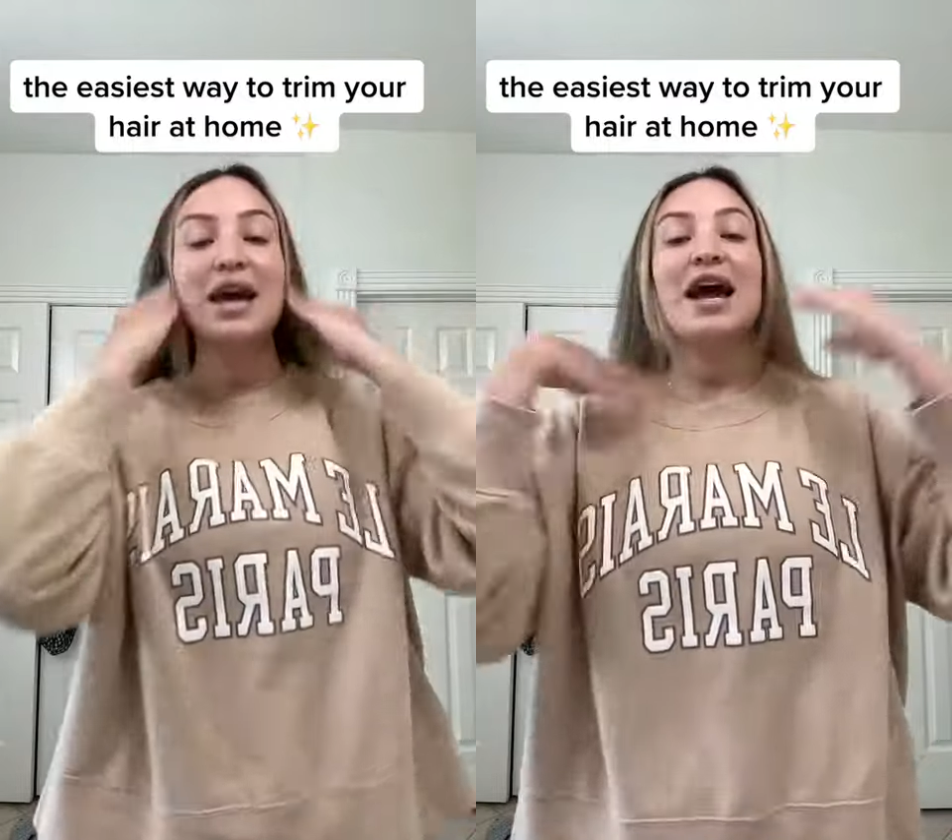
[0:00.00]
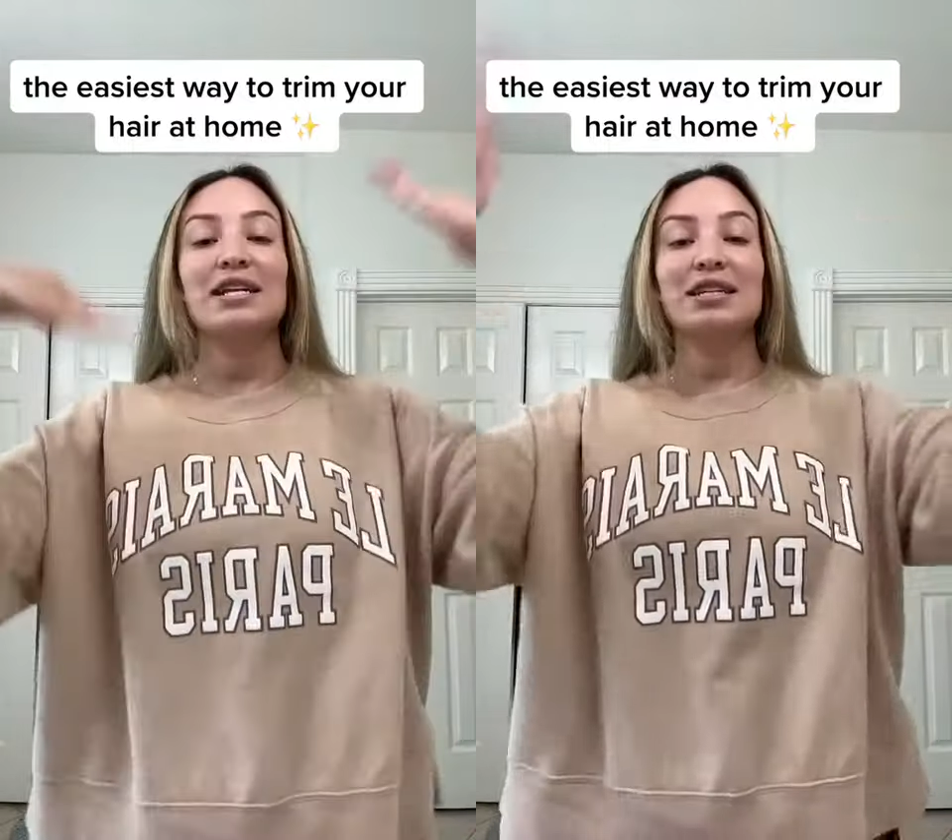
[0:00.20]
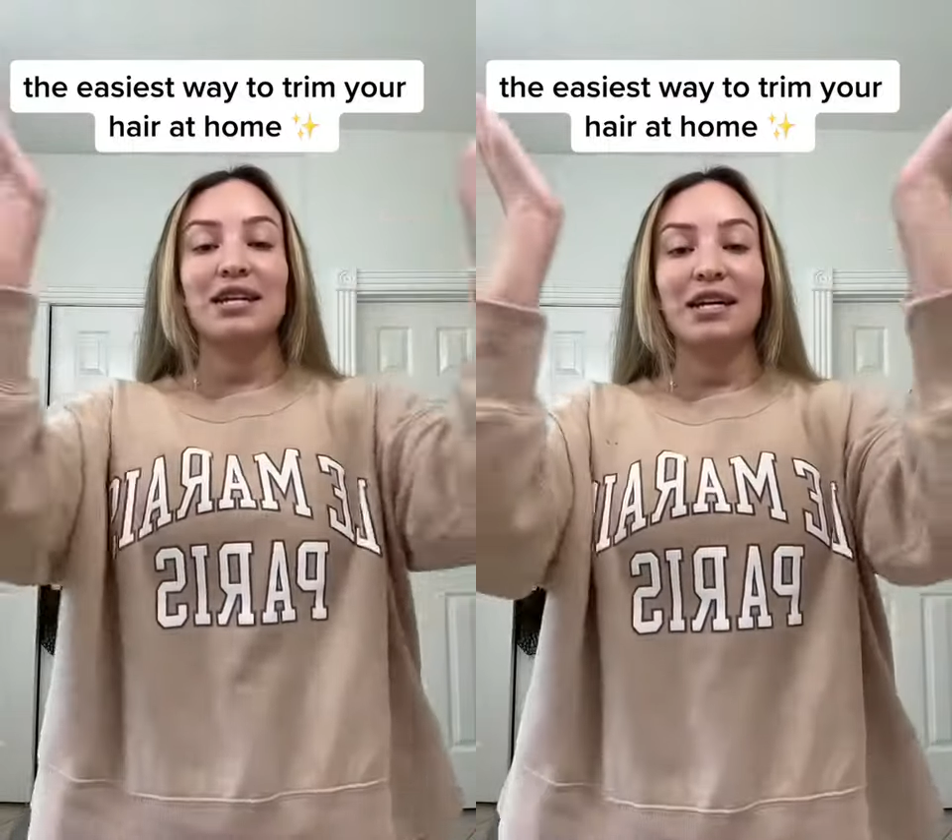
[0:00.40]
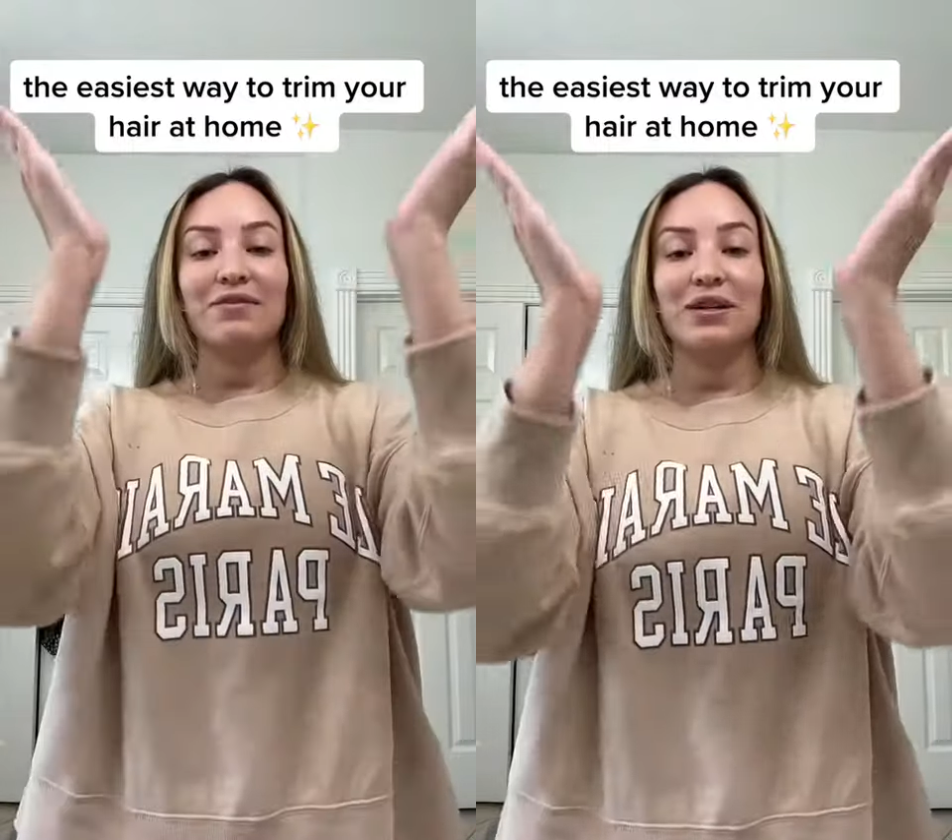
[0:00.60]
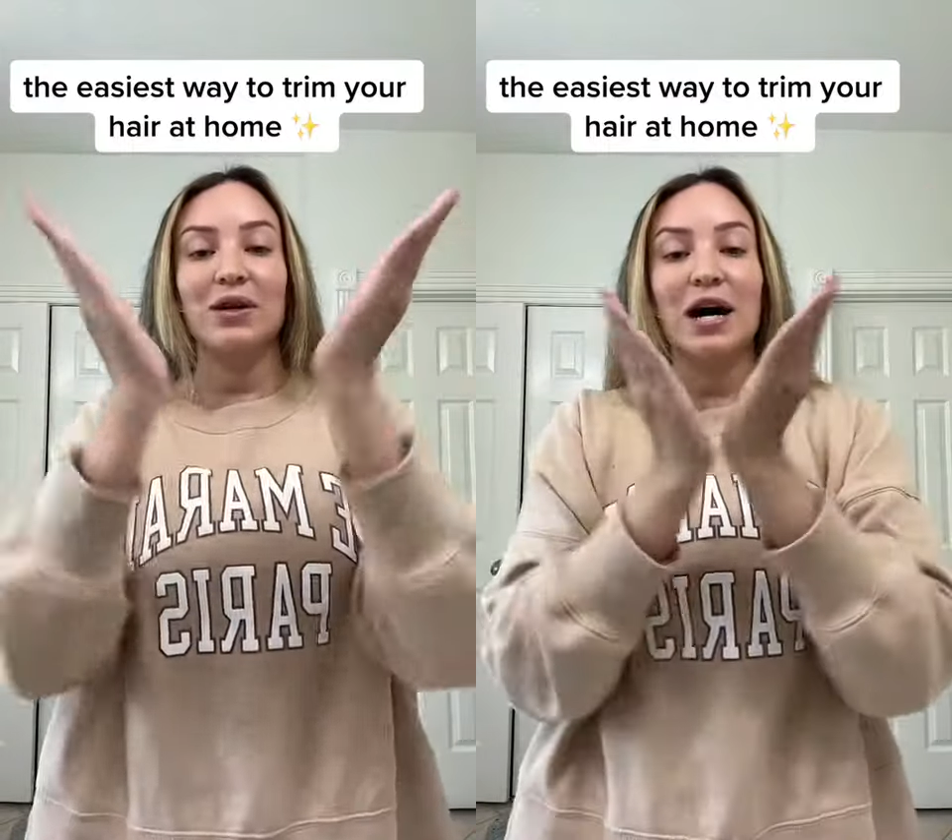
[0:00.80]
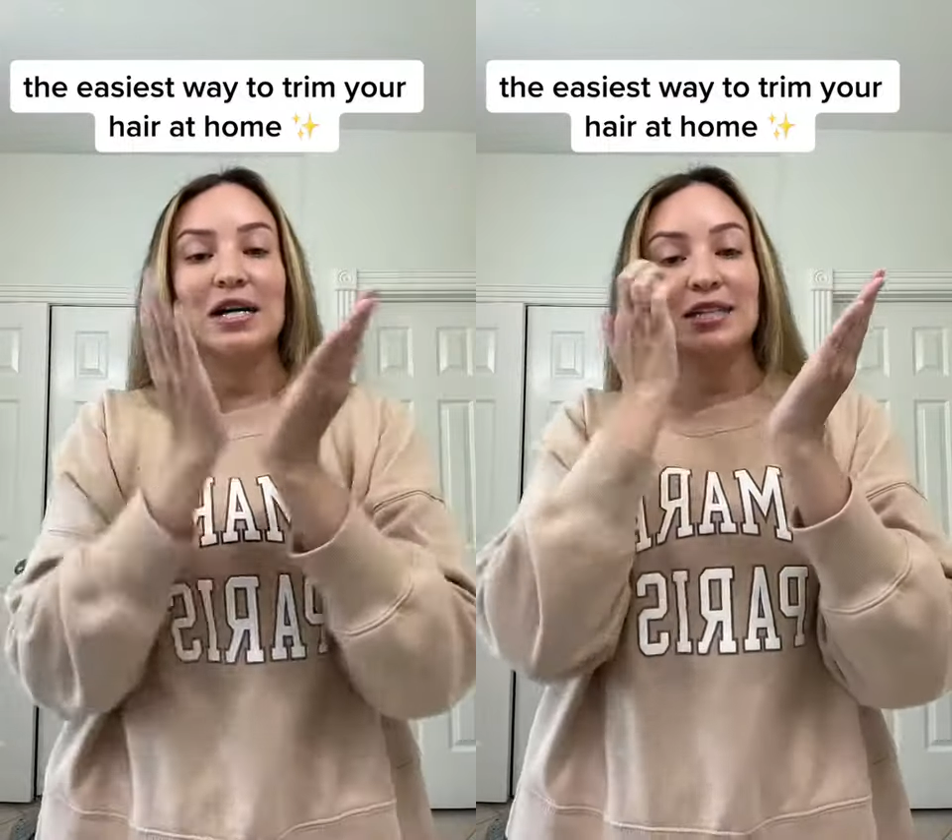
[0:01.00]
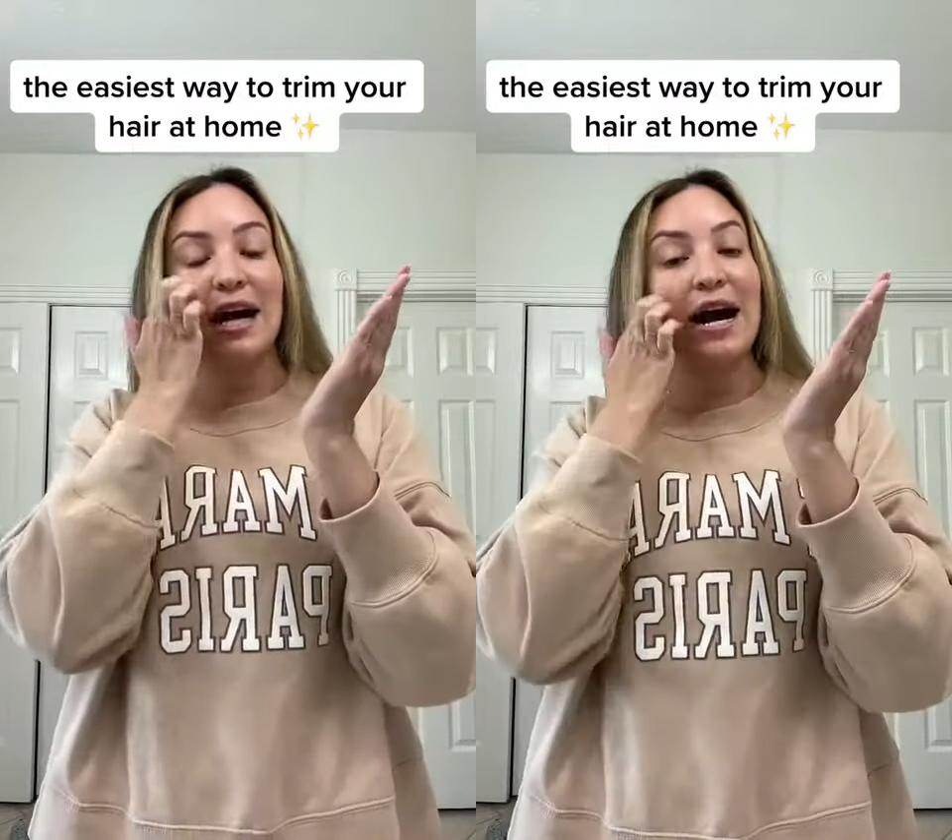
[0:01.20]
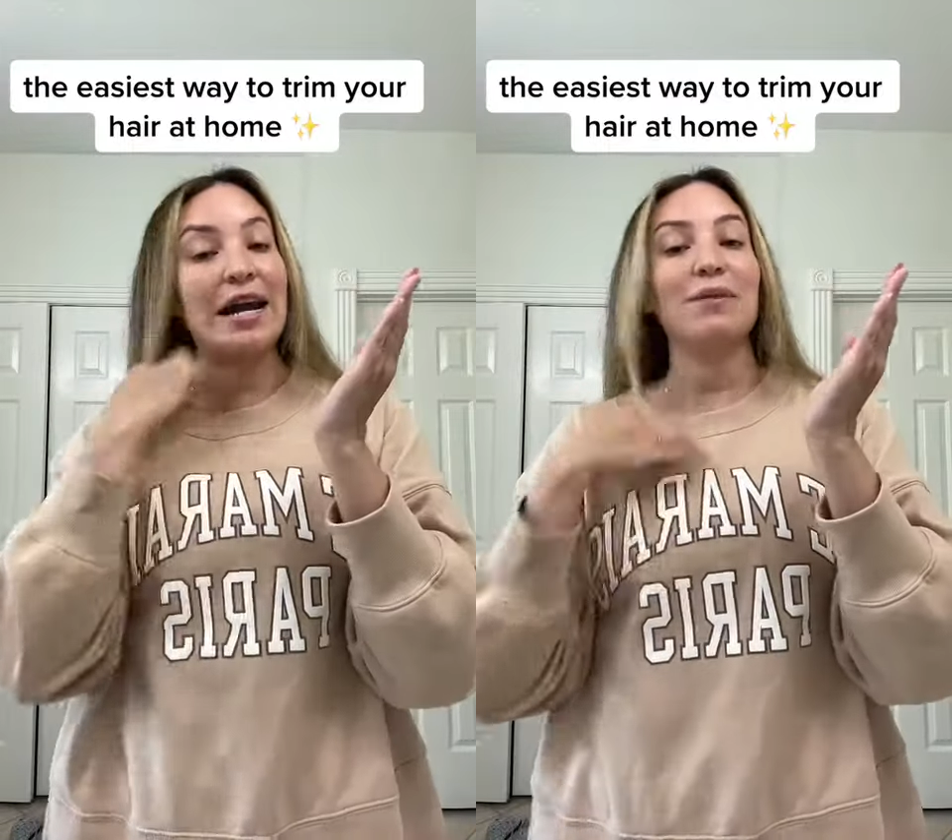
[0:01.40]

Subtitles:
it's gonna give you a tiny